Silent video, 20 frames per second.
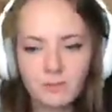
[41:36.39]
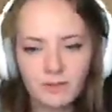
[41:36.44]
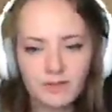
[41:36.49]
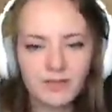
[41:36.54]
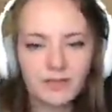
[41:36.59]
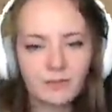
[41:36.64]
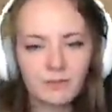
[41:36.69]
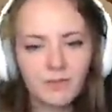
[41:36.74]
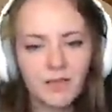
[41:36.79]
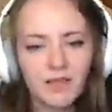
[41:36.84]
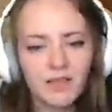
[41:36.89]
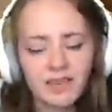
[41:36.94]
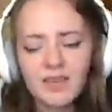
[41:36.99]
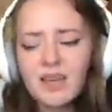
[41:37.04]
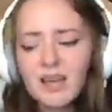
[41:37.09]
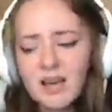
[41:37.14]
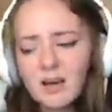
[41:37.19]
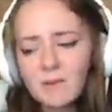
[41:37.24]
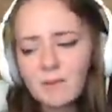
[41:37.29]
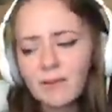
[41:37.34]
But then I'm like,
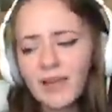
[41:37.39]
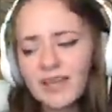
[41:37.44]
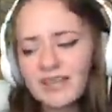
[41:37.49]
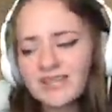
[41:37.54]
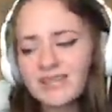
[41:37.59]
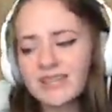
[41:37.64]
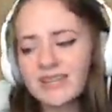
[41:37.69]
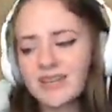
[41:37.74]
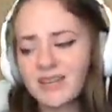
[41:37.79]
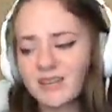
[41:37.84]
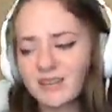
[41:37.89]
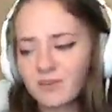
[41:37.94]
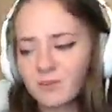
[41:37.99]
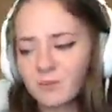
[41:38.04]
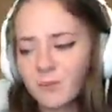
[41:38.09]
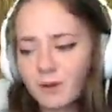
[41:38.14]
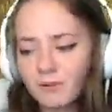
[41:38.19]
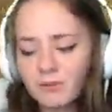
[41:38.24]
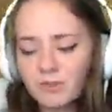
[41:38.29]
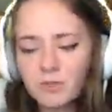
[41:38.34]
plastic.
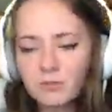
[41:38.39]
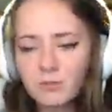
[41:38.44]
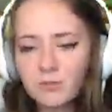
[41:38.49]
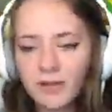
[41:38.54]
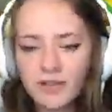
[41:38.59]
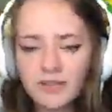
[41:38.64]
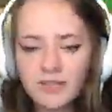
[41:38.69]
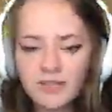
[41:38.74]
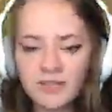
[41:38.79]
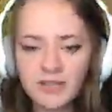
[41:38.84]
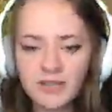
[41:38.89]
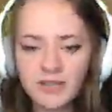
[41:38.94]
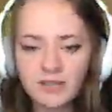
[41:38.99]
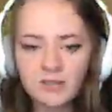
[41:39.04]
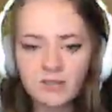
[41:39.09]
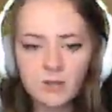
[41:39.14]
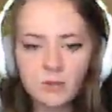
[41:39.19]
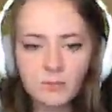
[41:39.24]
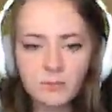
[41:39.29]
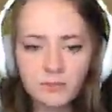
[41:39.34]
Why would you plastic?
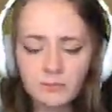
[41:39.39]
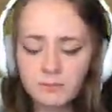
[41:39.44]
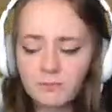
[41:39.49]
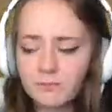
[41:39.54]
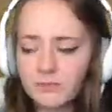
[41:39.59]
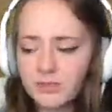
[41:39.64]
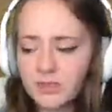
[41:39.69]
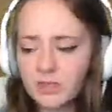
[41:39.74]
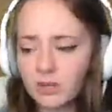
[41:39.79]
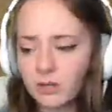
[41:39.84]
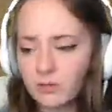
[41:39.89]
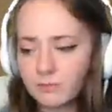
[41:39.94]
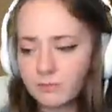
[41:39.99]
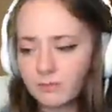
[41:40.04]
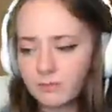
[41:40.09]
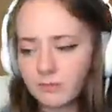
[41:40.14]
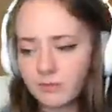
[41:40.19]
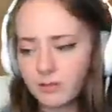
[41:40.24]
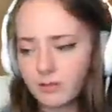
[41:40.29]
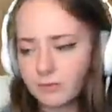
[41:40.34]
Stop. Please
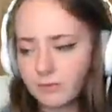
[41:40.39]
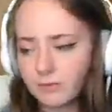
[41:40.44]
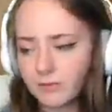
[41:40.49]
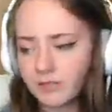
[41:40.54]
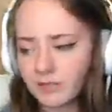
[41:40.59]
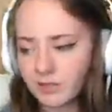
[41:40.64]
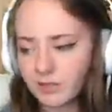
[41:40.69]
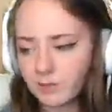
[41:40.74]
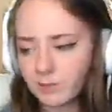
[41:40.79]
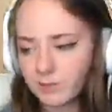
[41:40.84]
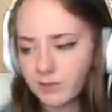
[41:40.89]
stop.